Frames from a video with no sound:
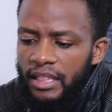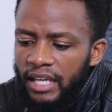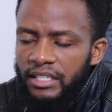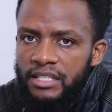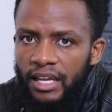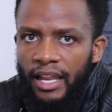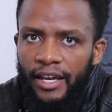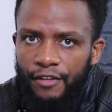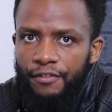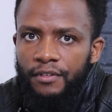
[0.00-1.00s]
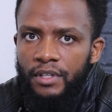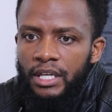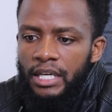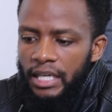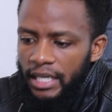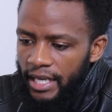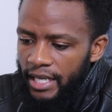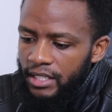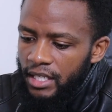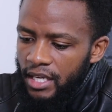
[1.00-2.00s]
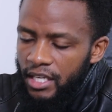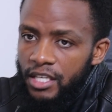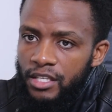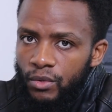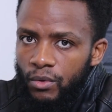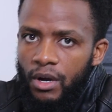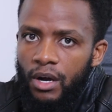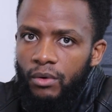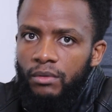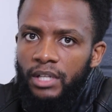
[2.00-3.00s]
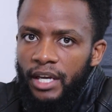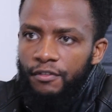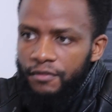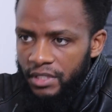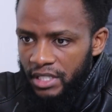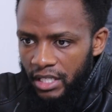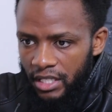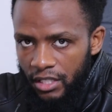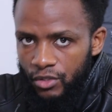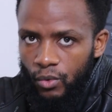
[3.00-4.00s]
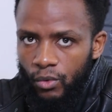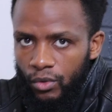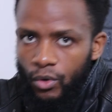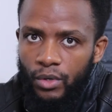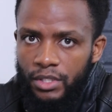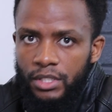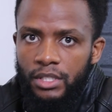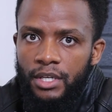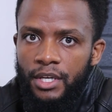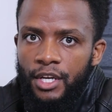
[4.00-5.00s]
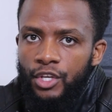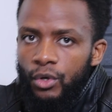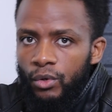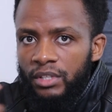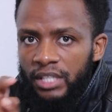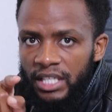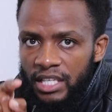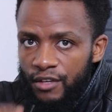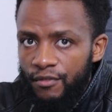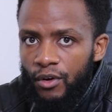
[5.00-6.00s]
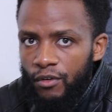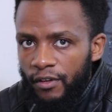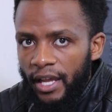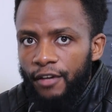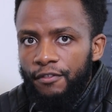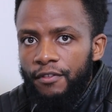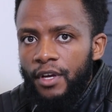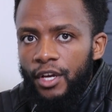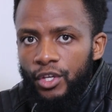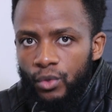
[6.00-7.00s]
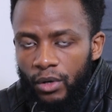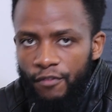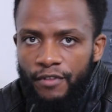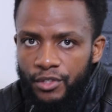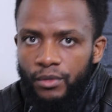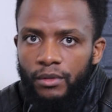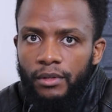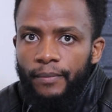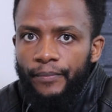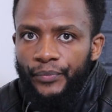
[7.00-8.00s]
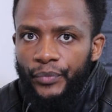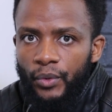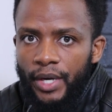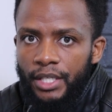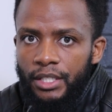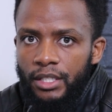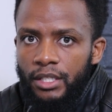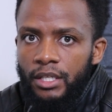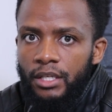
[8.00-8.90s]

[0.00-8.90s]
That is a life. Let his or her own life take its own course. You're not the giver of life. You're a vessel, right?